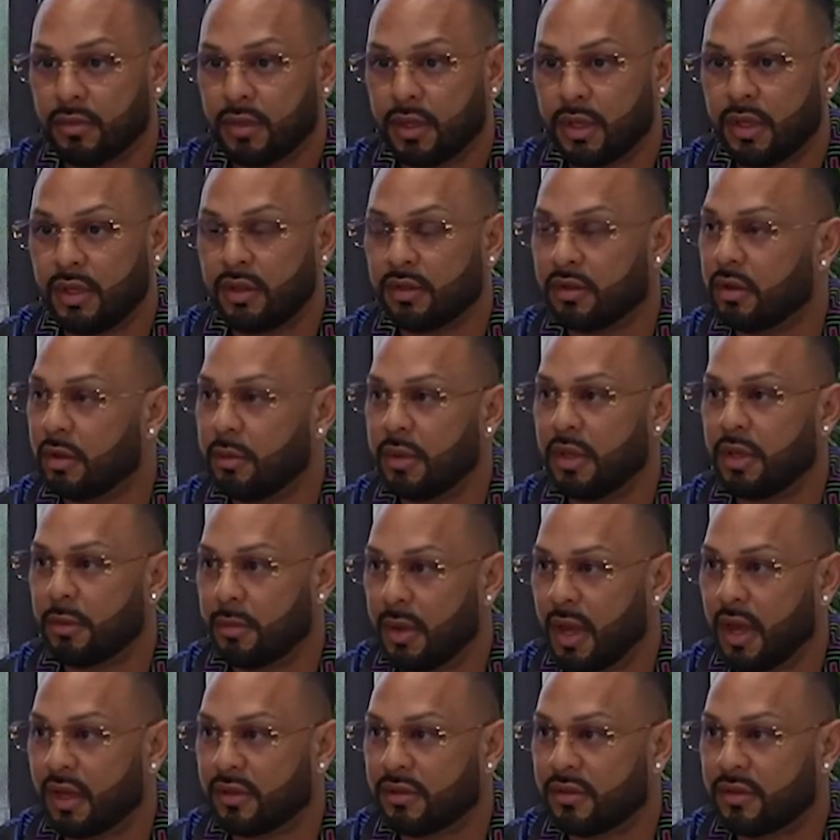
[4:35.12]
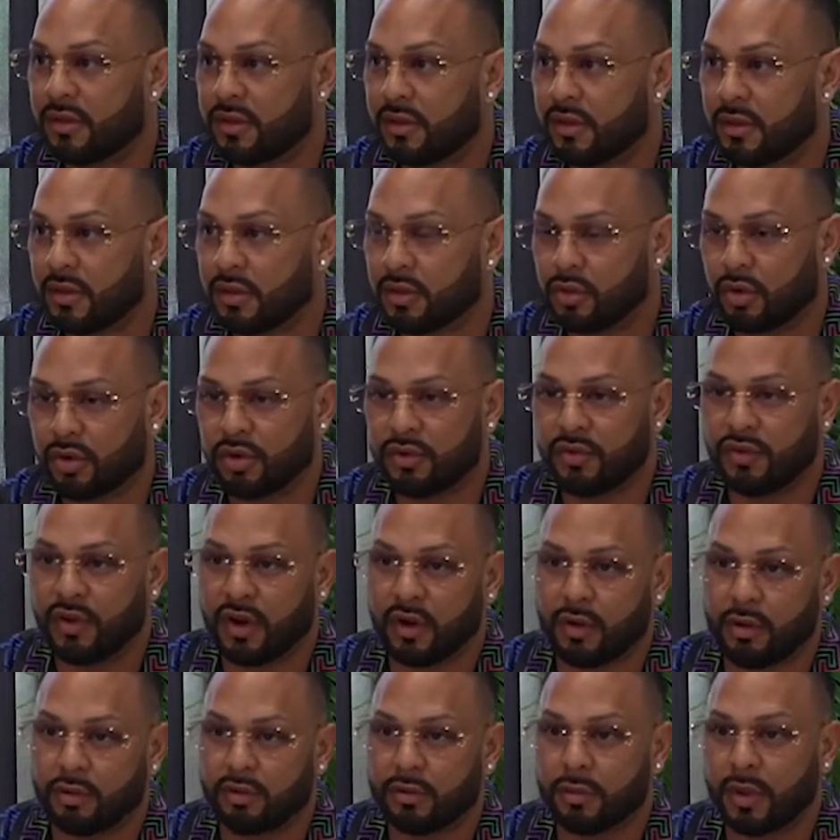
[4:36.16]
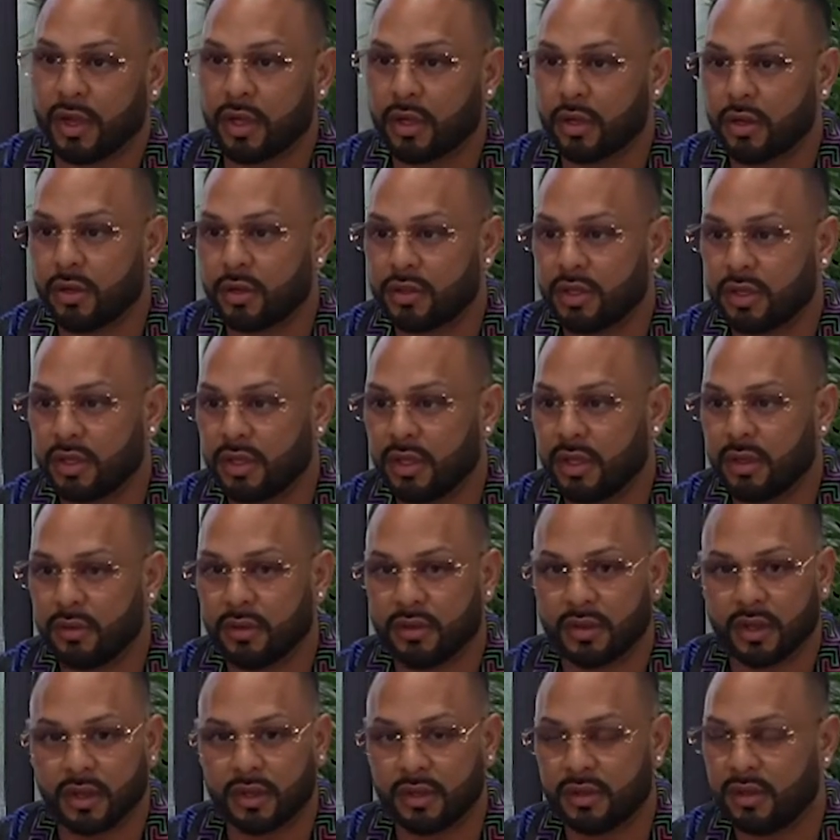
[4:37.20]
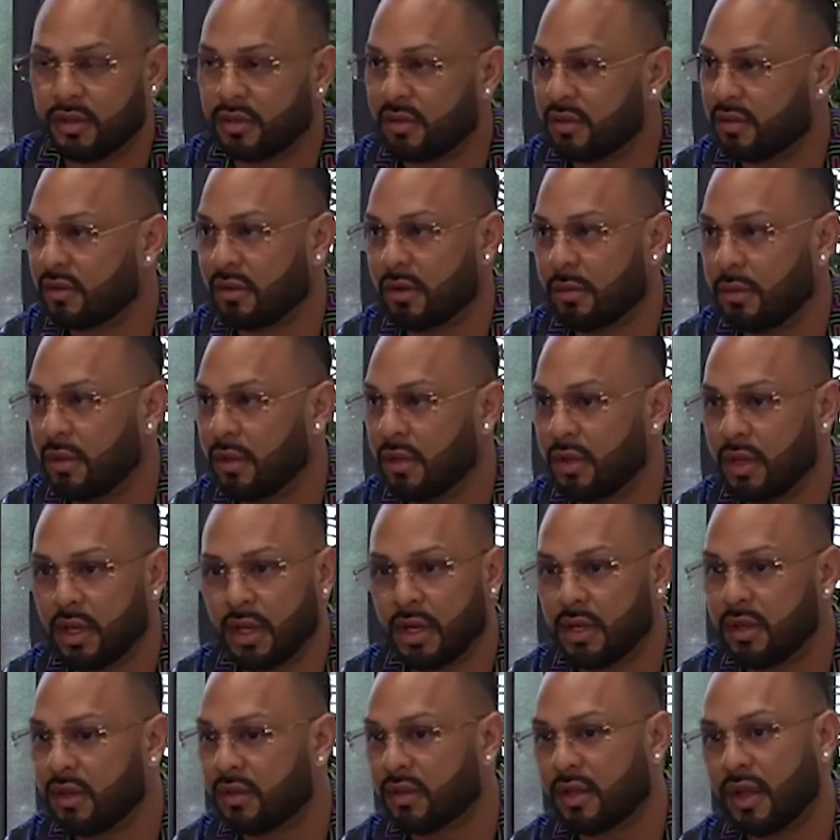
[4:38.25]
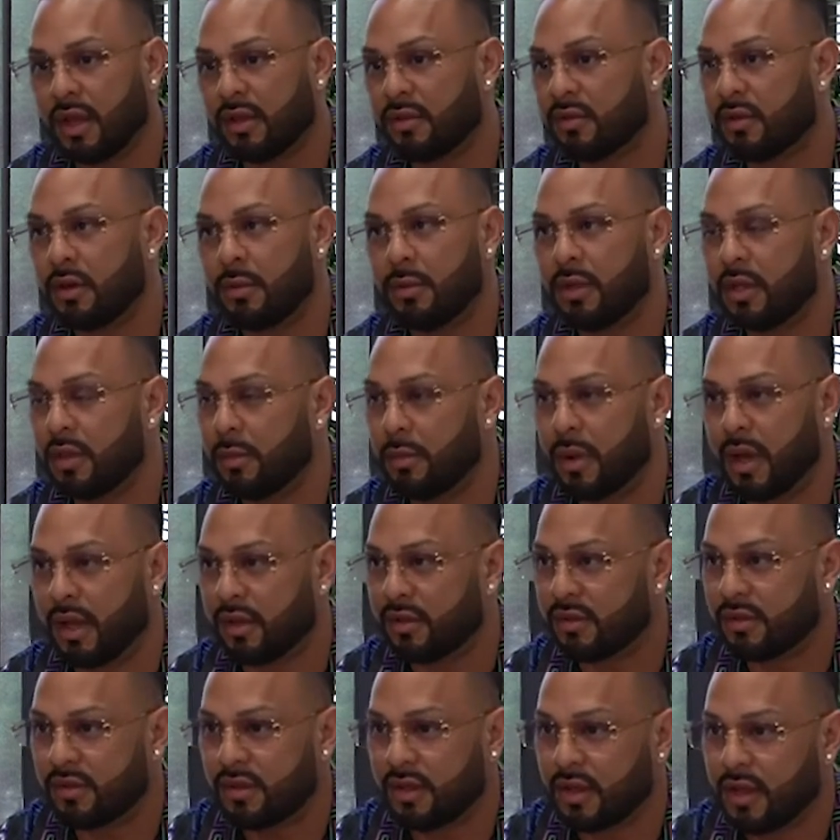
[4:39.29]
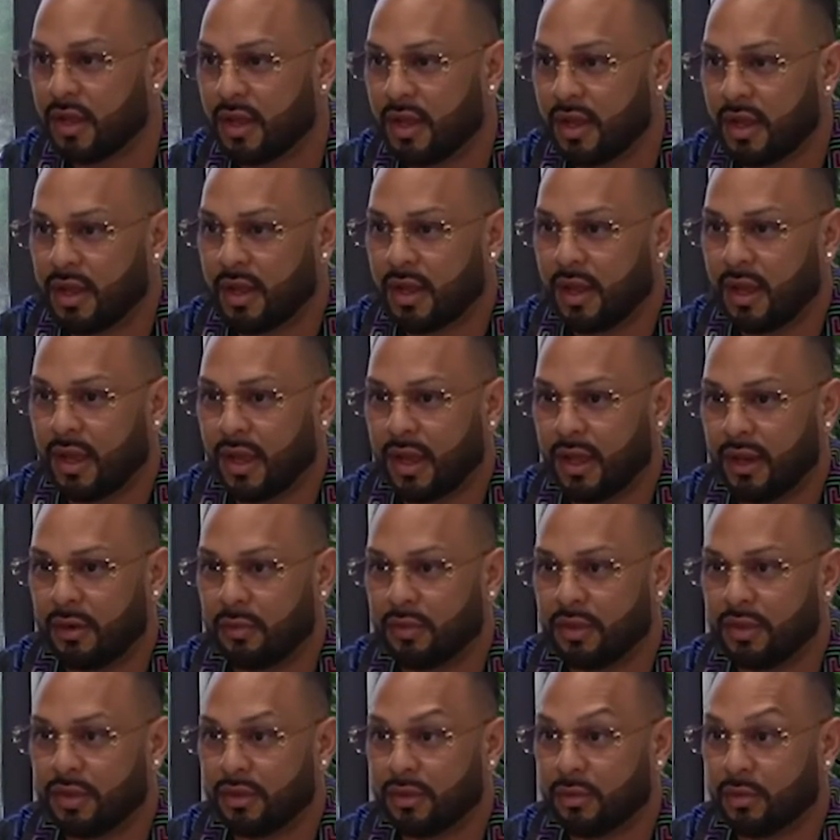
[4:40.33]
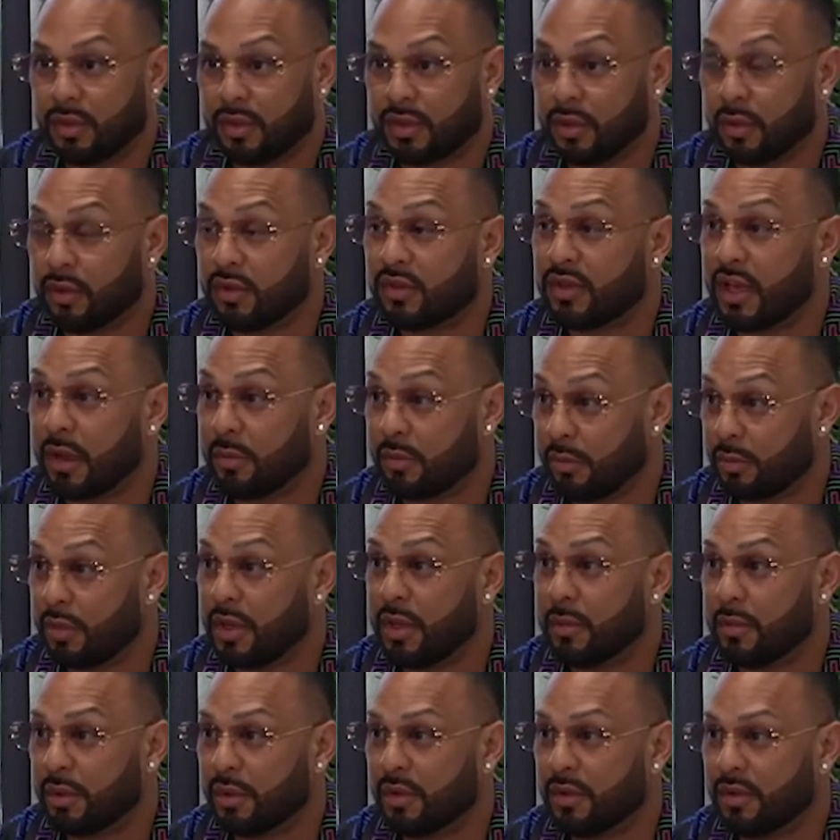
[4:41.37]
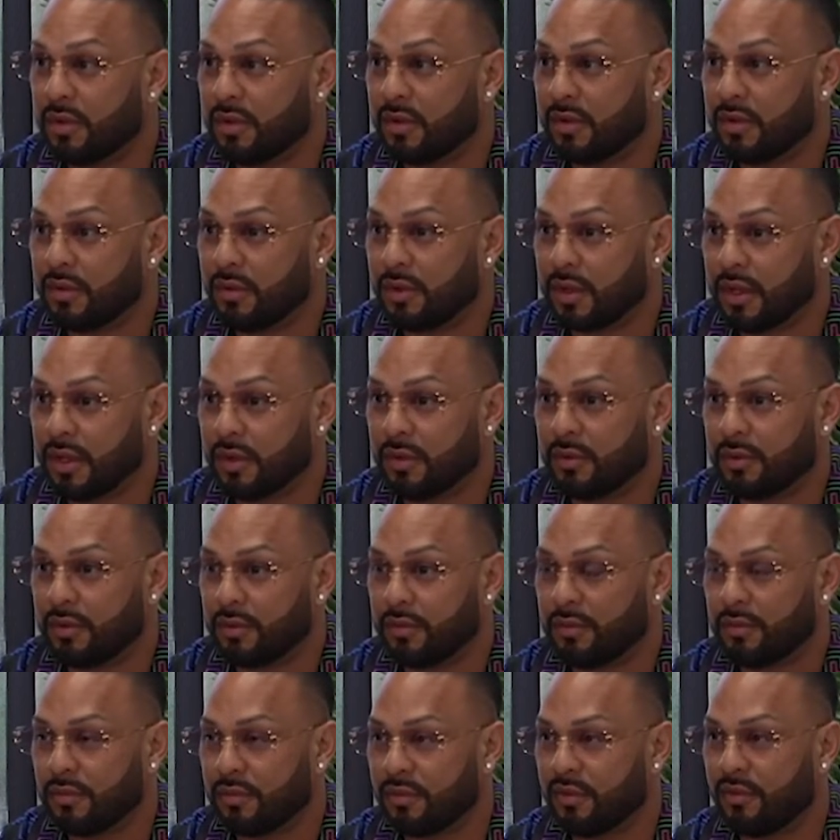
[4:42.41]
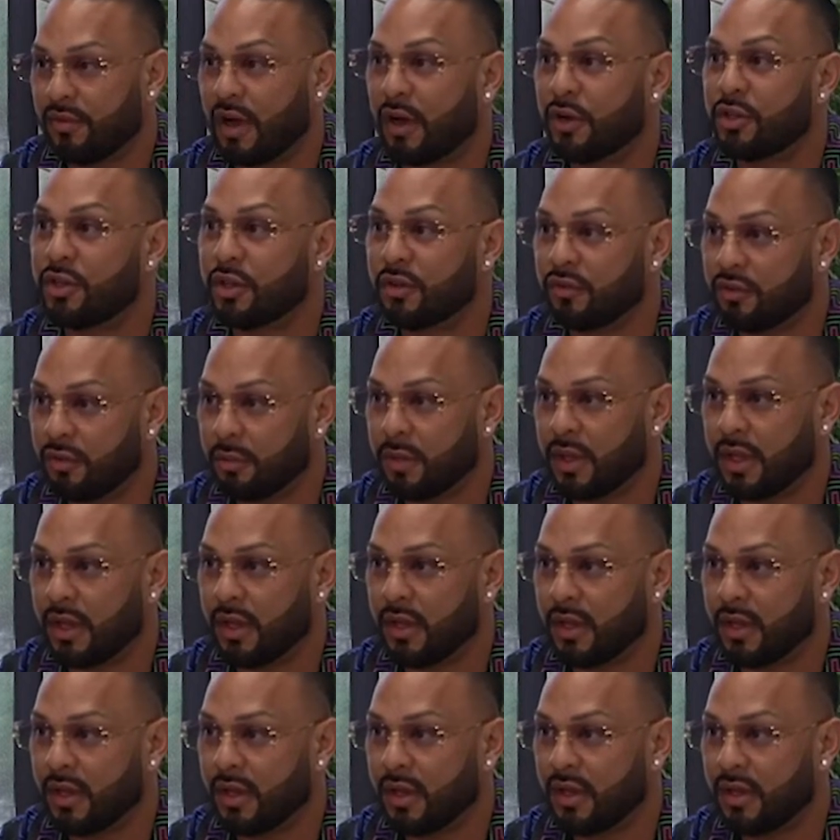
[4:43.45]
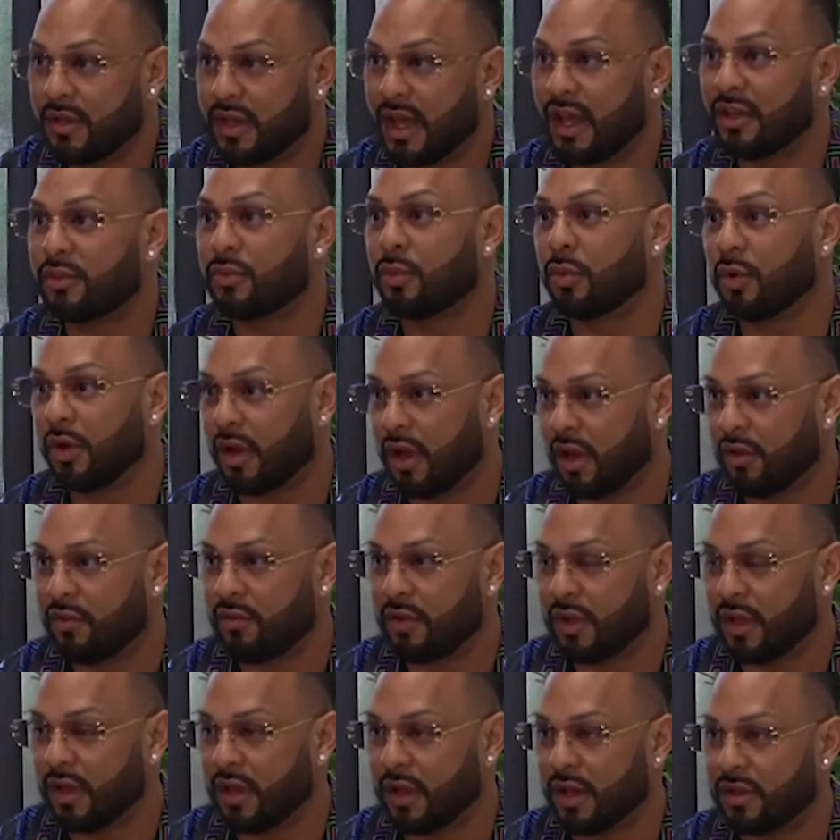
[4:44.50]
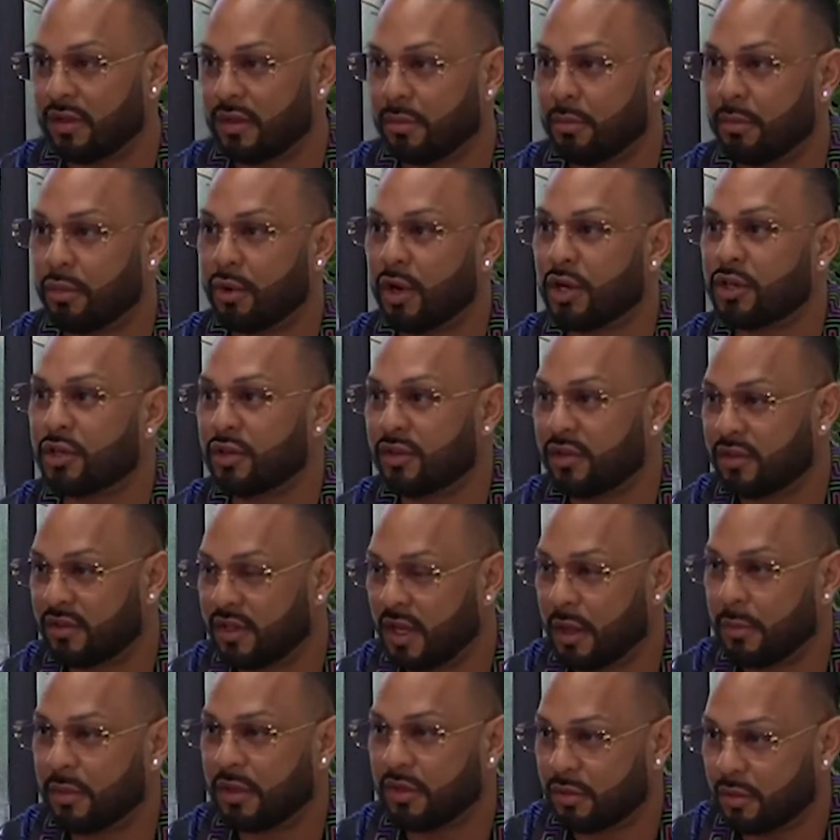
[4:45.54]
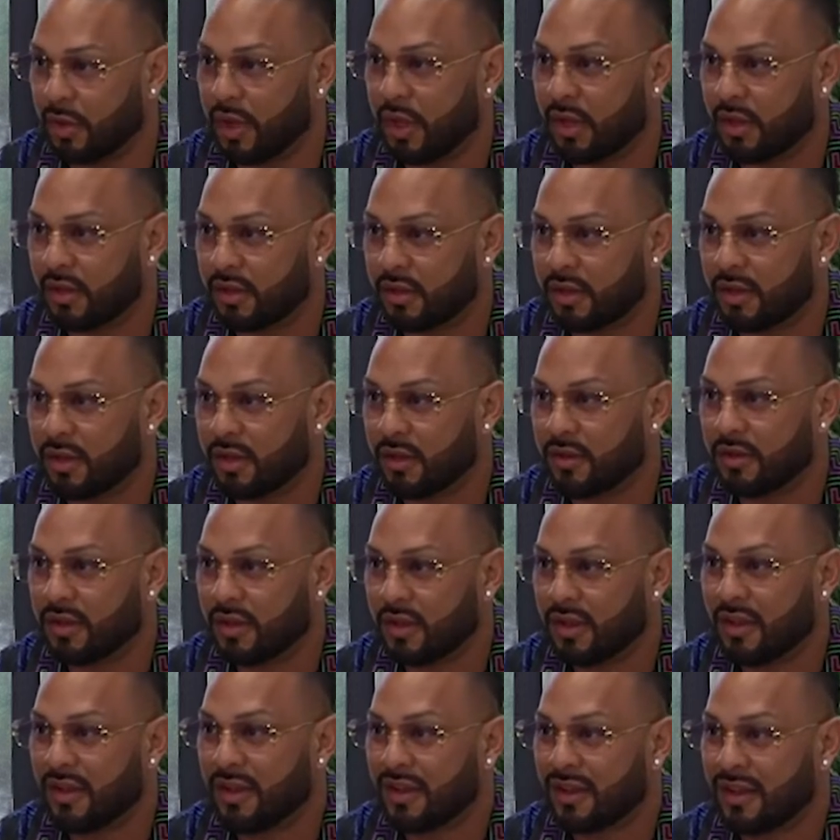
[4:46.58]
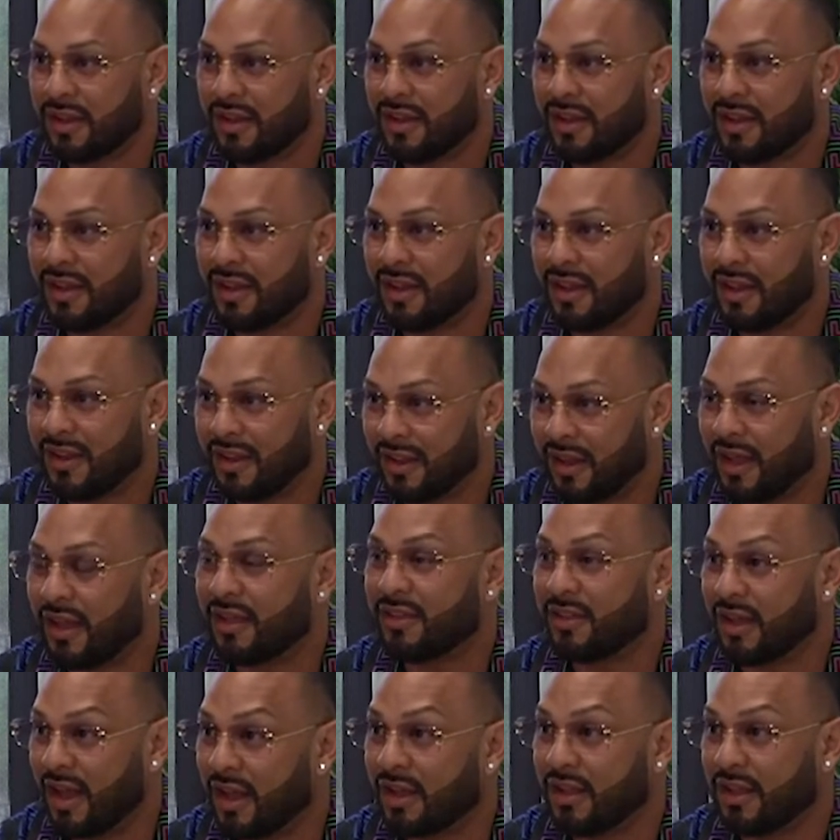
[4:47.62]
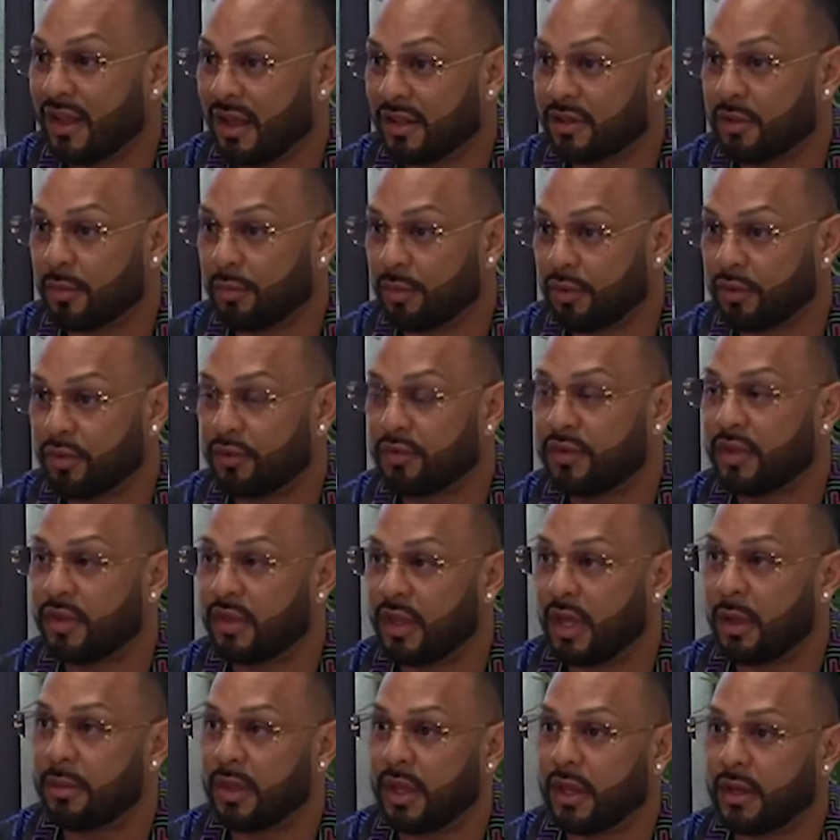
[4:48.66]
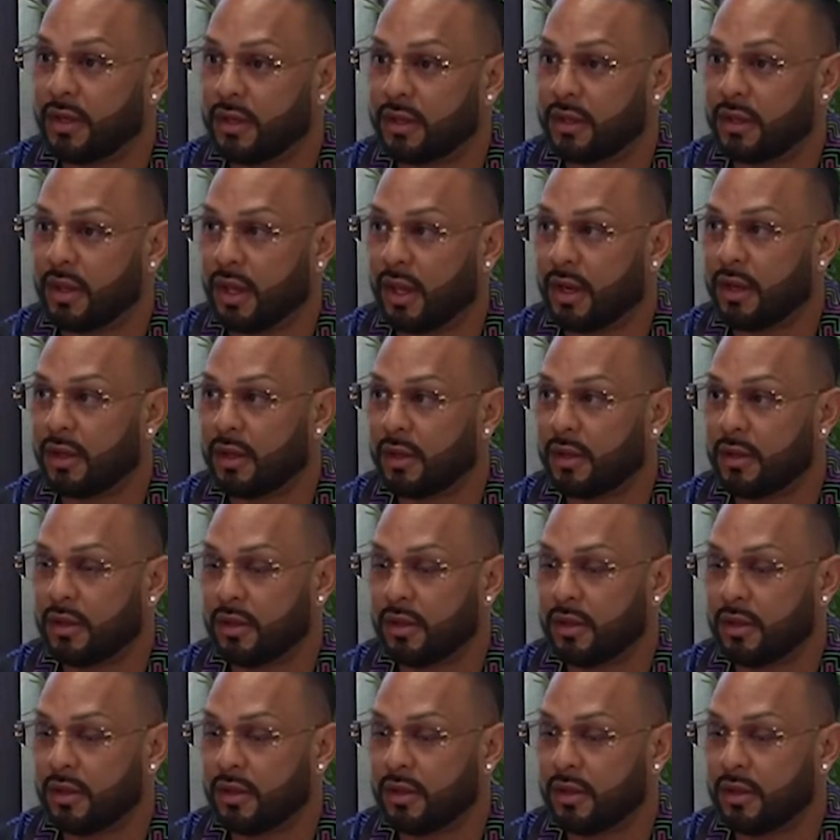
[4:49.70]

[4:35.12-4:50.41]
he's gonna be the best. George Farah was my coach, and he was like, this is gonna be this guy's gonna be the best. And with with those type of people, you know, vouching for me, that's where I felt like some pressure stemmed as well, you know? Because you have to prove a point to them, right? Exactly. I had to prove to them that, that